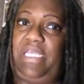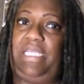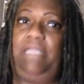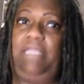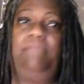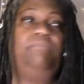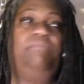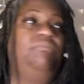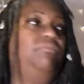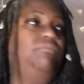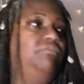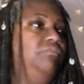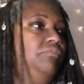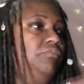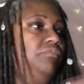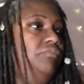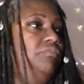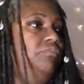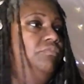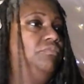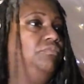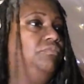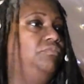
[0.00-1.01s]
day,
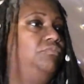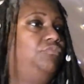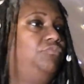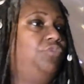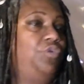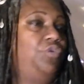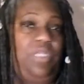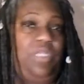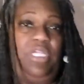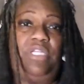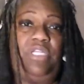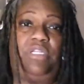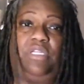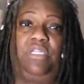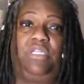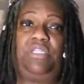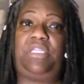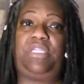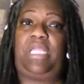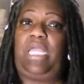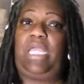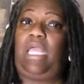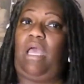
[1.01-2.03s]
for the end
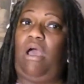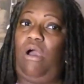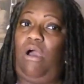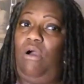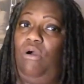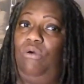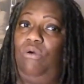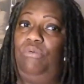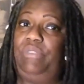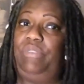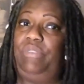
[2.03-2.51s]
of the day, I